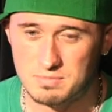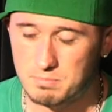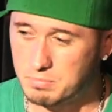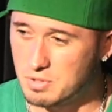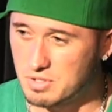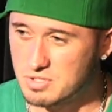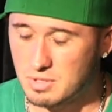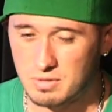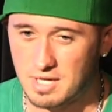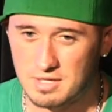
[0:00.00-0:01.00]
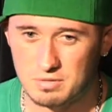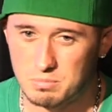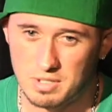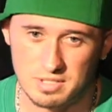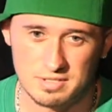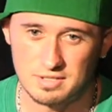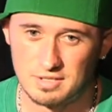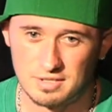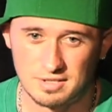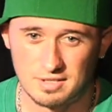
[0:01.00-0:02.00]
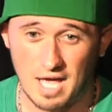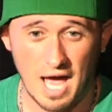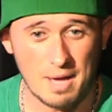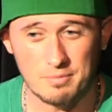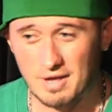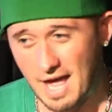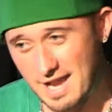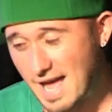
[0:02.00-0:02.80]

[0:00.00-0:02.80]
to put the show together. But and